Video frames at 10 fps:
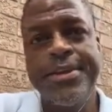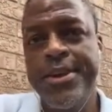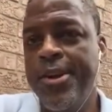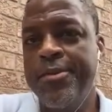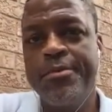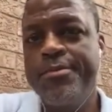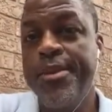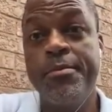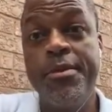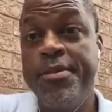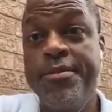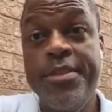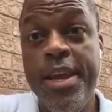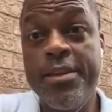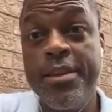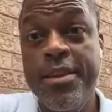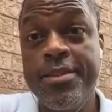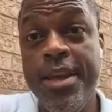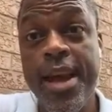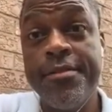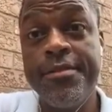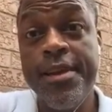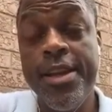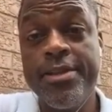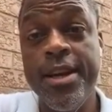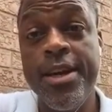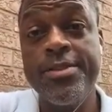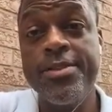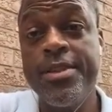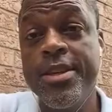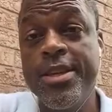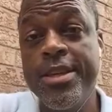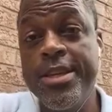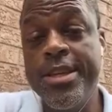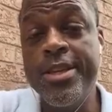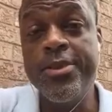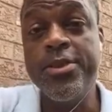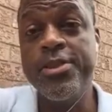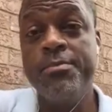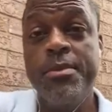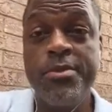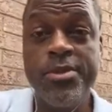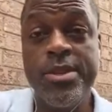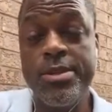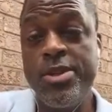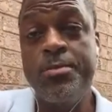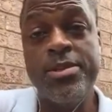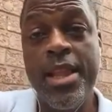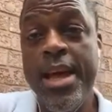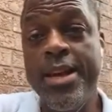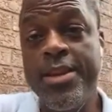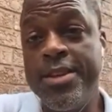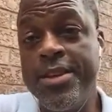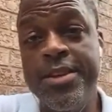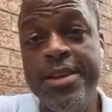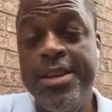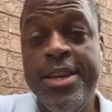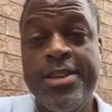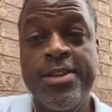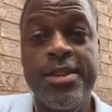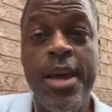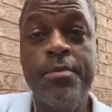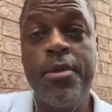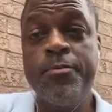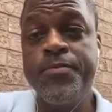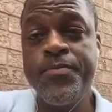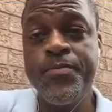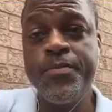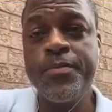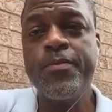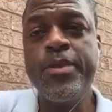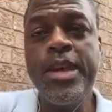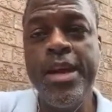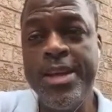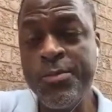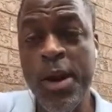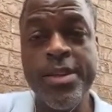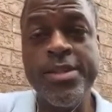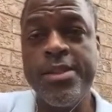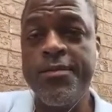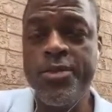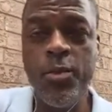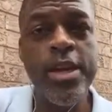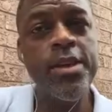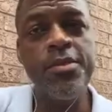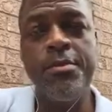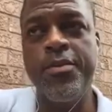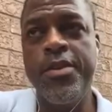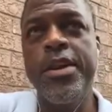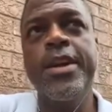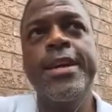you know, February 15th, day after Valentine's, you know, the gym membership is lying on the kitchen table as, while they stuff a Twinkie in their mouth. The,